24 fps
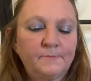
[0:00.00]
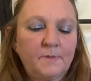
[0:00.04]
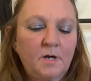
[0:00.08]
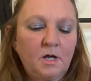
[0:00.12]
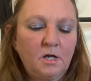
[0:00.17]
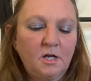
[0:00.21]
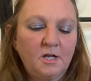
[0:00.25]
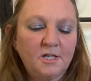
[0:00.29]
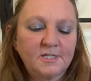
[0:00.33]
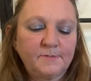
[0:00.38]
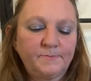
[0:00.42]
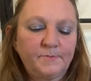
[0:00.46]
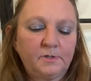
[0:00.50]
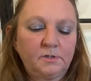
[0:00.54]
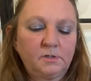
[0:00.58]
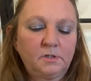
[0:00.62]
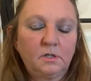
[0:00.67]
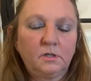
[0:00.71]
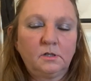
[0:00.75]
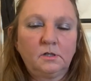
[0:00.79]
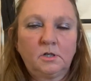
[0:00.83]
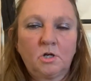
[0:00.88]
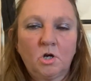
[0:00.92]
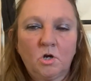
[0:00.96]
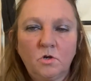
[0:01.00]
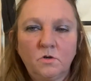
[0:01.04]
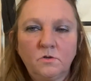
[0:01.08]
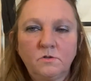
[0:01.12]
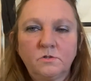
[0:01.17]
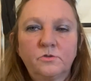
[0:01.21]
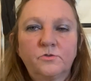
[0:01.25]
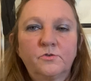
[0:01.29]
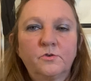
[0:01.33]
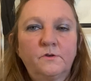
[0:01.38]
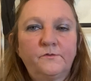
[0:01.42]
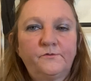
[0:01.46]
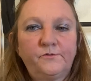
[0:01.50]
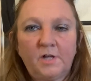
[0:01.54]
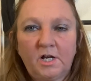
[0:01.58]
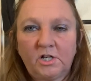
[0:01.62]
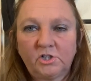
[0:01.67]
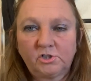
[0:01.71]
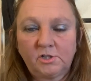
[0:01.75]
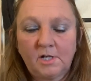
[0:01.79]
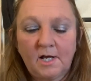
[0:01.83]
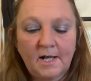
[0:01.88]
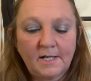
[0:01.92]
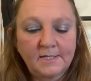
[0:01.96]
My husband goes through
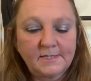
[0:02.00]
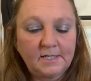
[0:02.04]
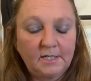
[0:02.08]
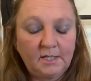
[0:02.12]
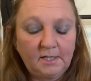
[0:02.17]
flashlights.